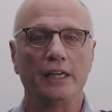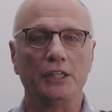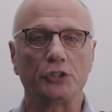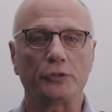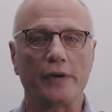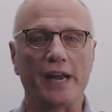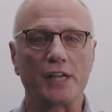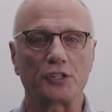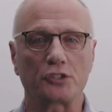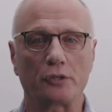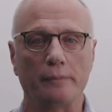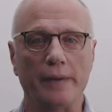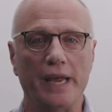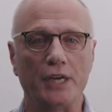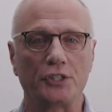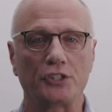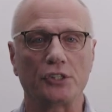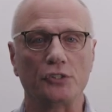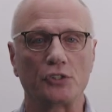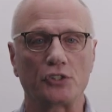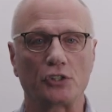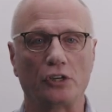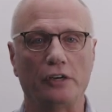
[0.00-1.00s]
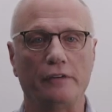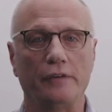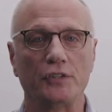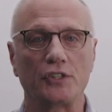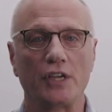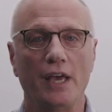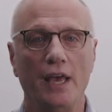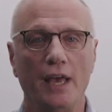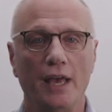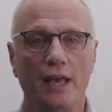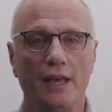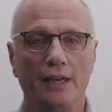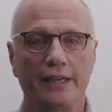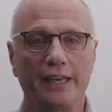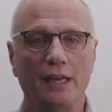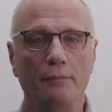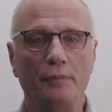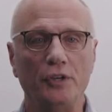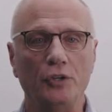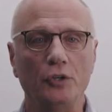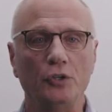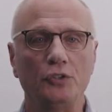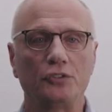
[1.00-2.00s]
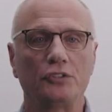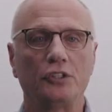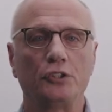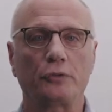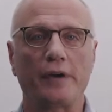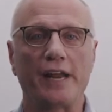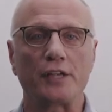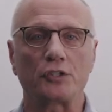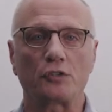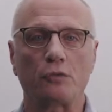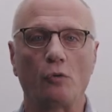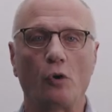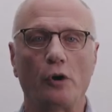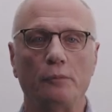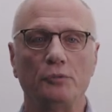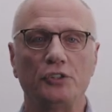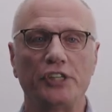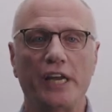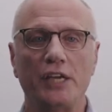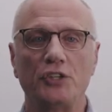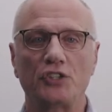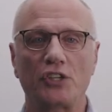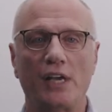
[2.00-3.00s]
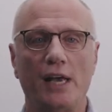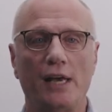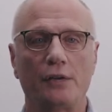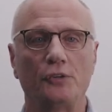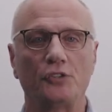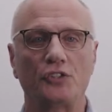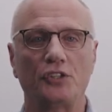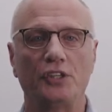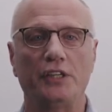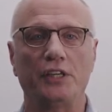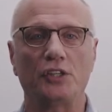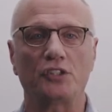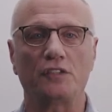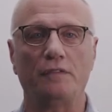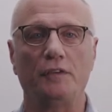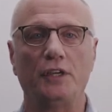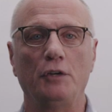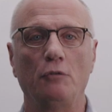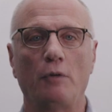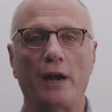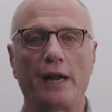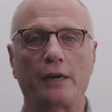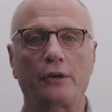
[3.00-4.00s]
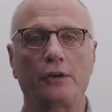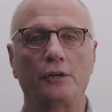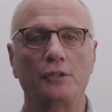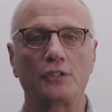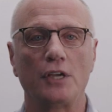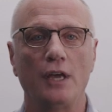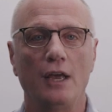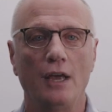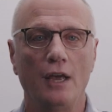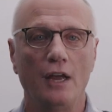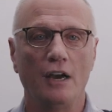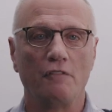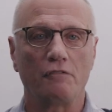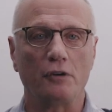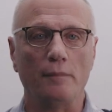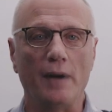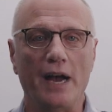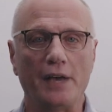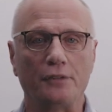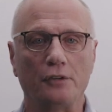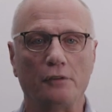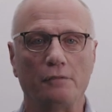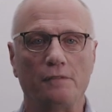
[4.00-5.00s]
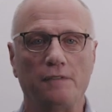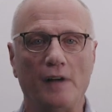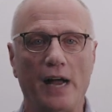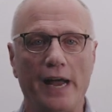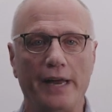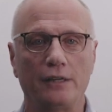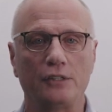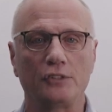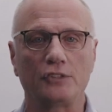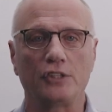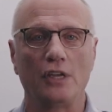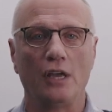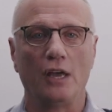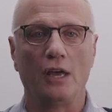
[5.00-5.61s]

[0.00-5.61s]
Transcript: and Transformation Service can be used to transform JSON or CSV records from either files